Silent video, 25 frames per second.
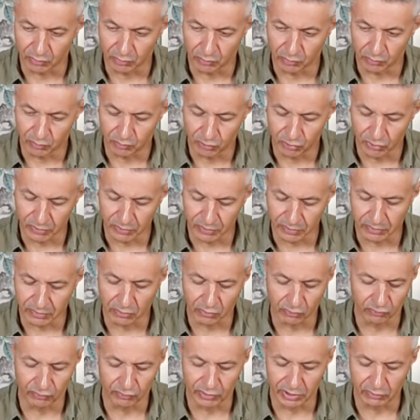books
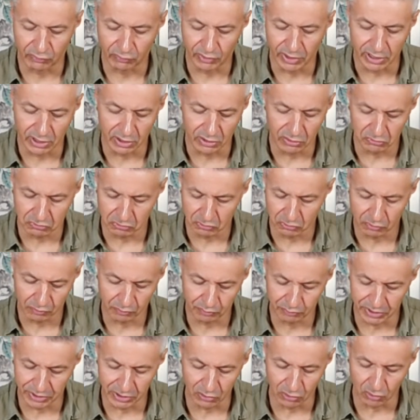we were
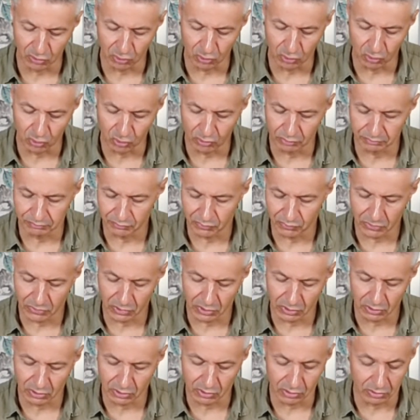below
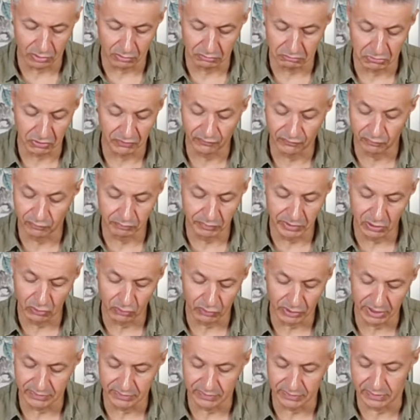even below
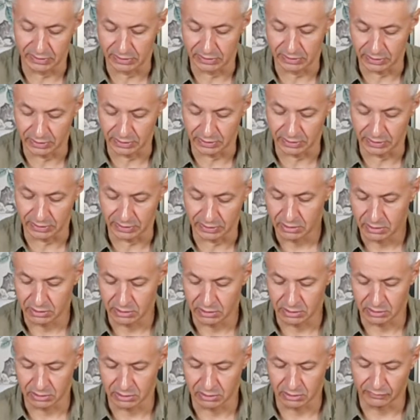80.
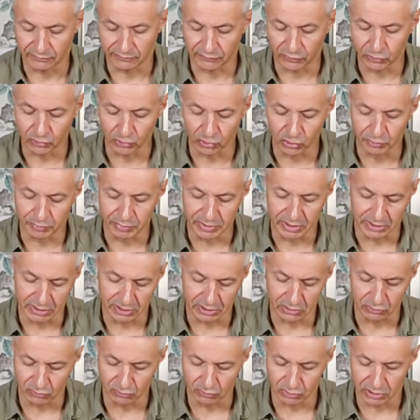Ventre de Paris,
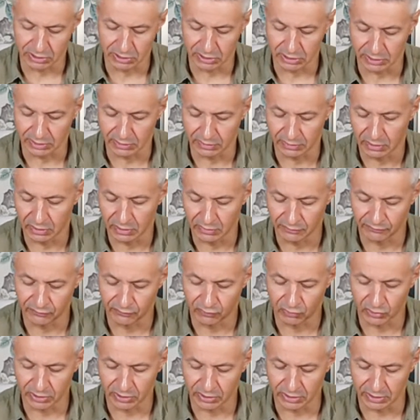only
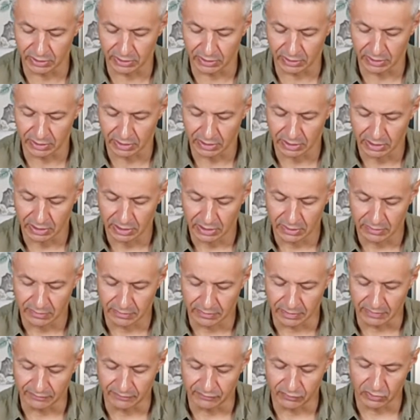
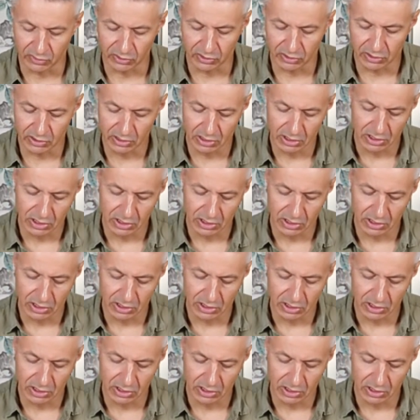47.